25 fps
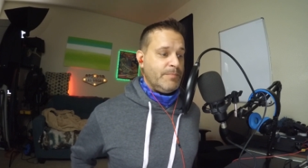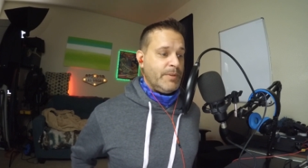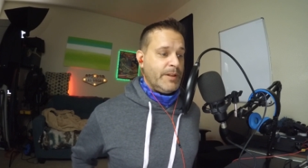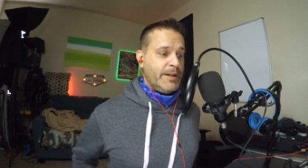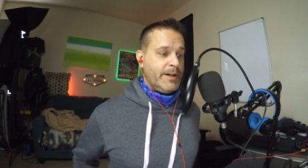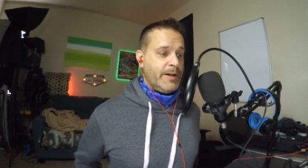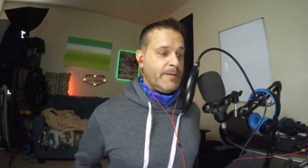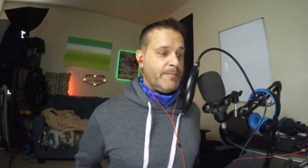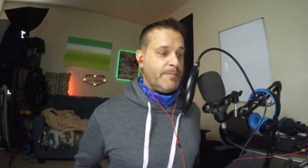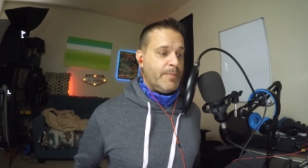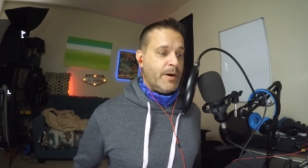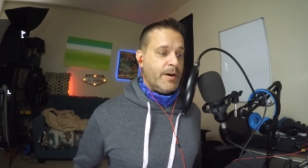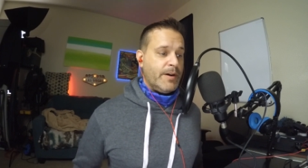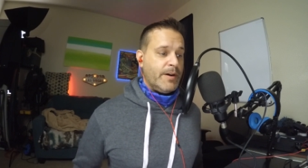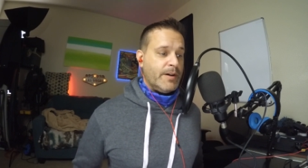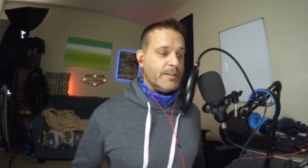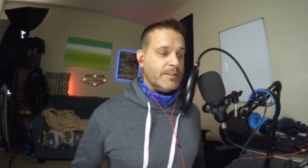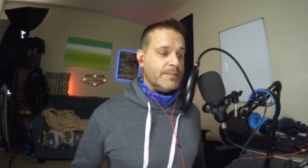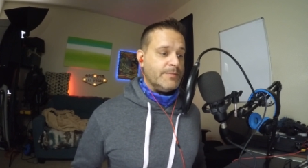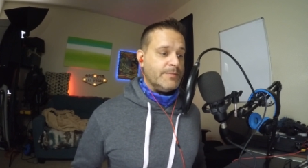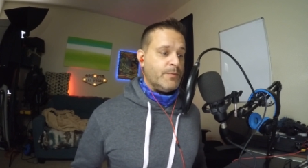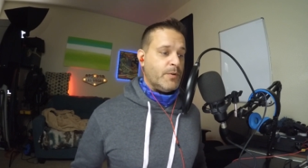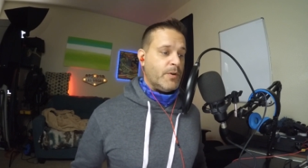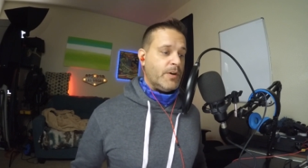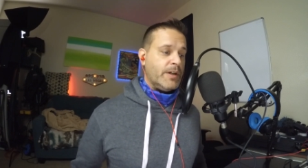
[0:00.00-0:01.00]
Player
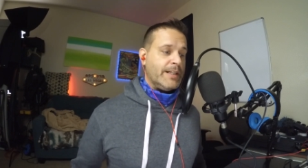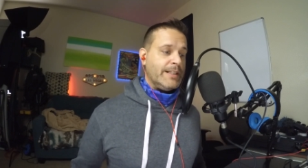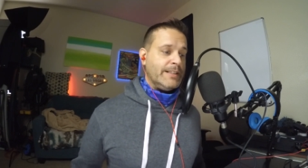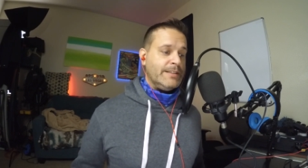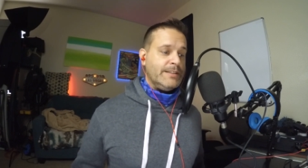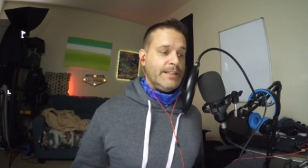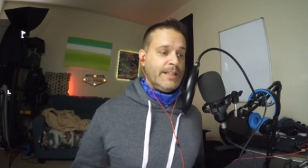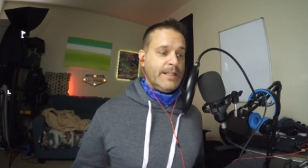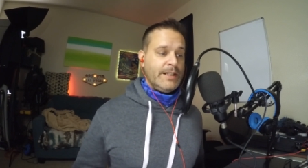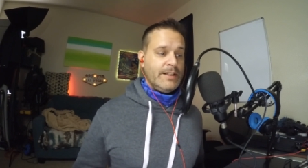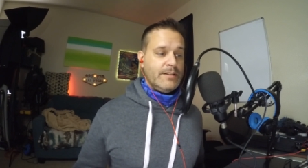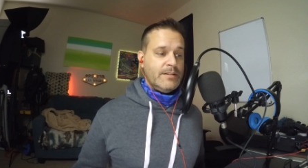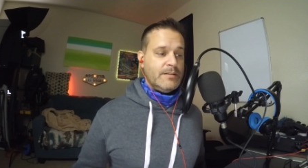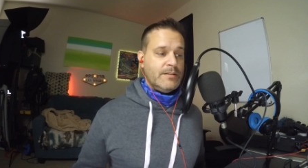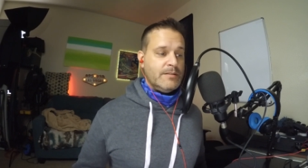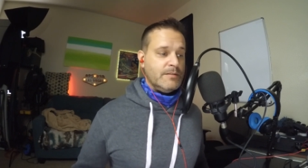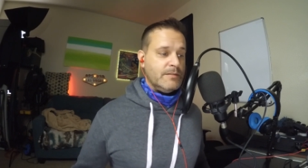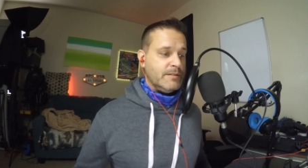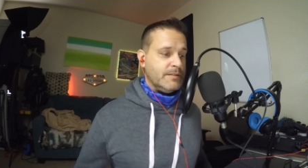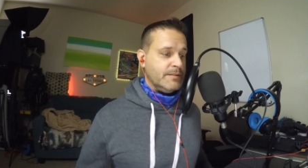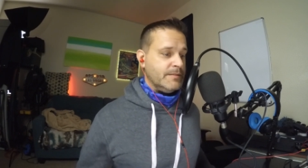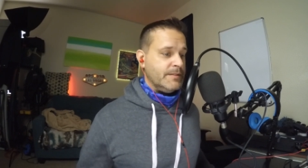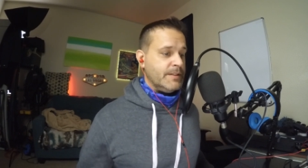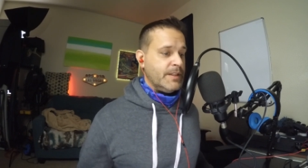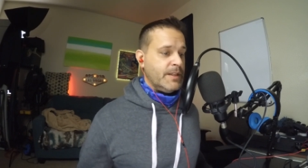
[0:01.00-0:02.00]
perks for casinos
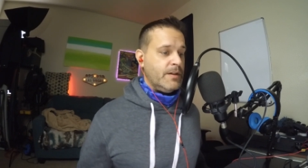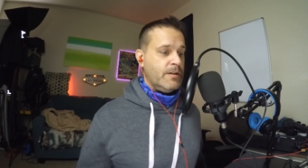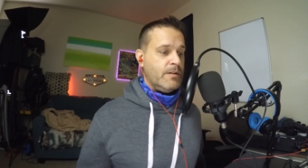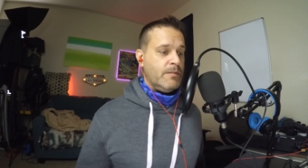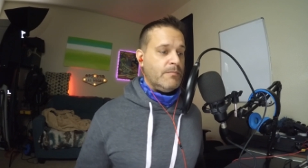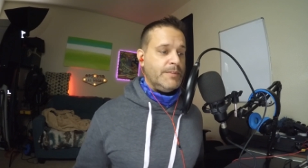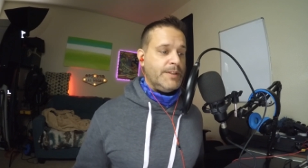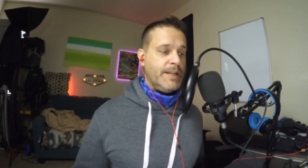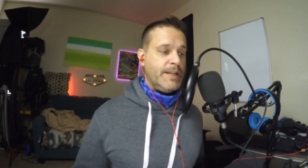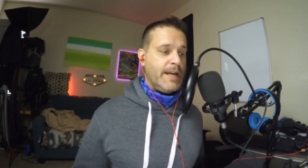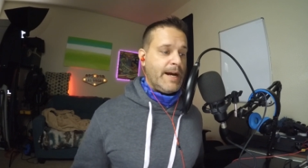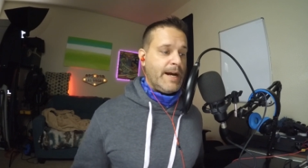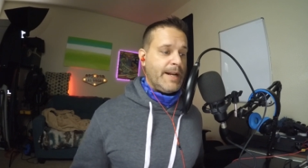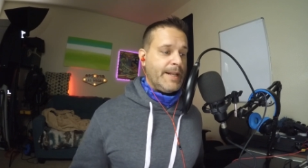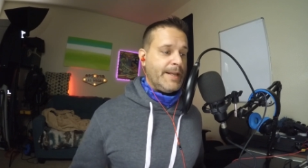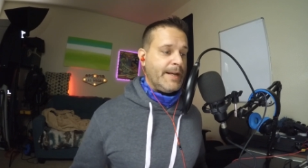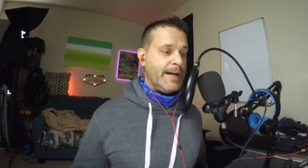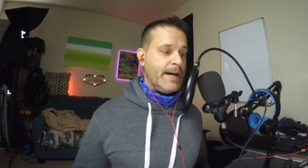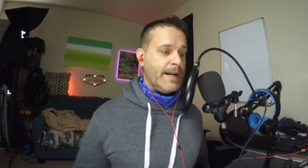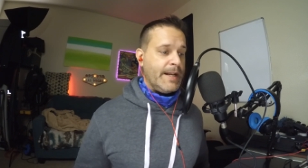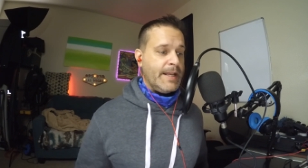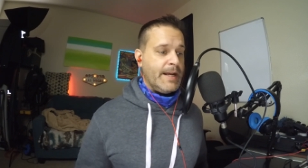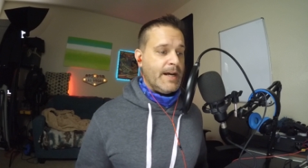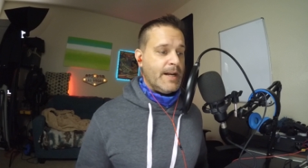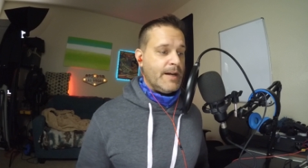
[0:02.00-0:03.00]
and, you know, yada,
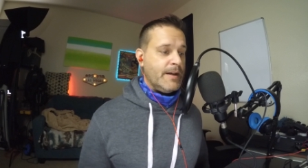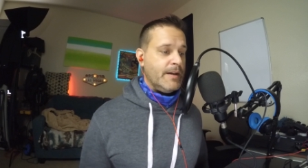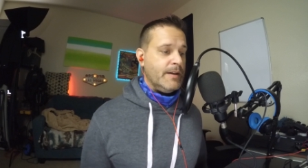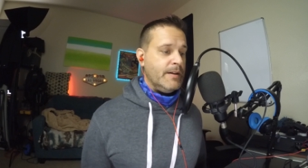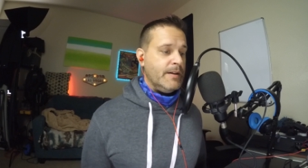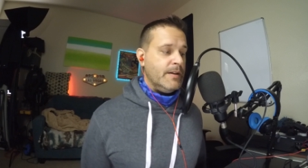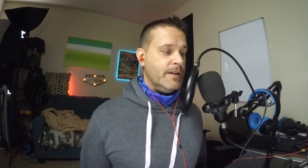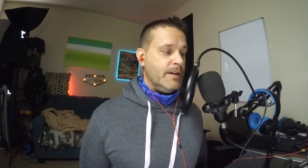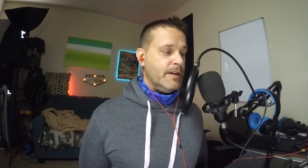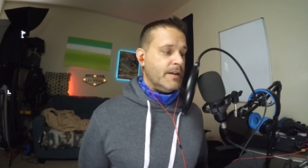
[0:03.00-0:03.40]
yada, yada.